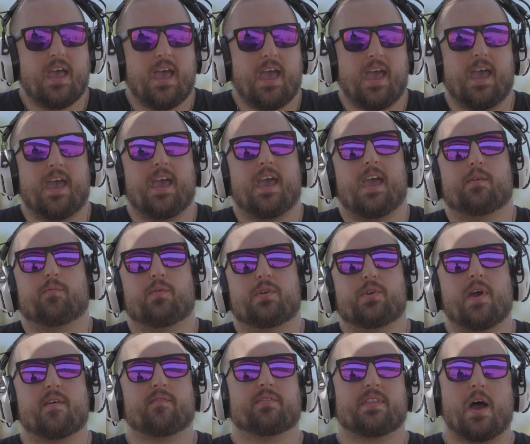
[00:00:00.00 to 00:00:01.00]
And when
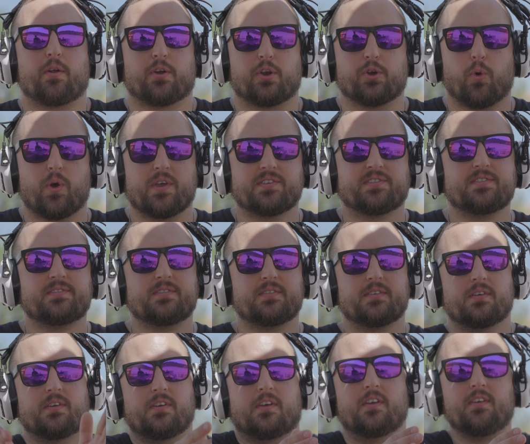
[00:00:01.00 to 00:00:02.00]
you have louder
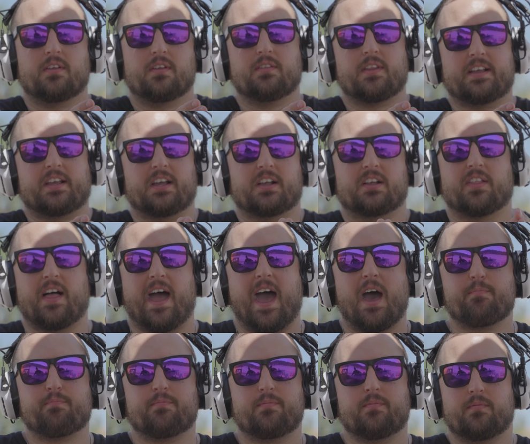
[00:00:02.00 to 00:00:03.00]
noises, like a
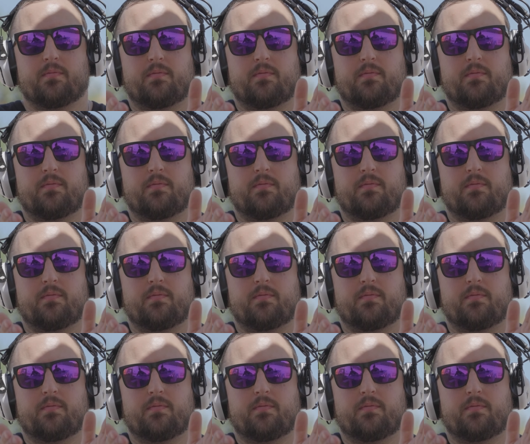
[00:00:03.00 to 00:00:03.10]
clap,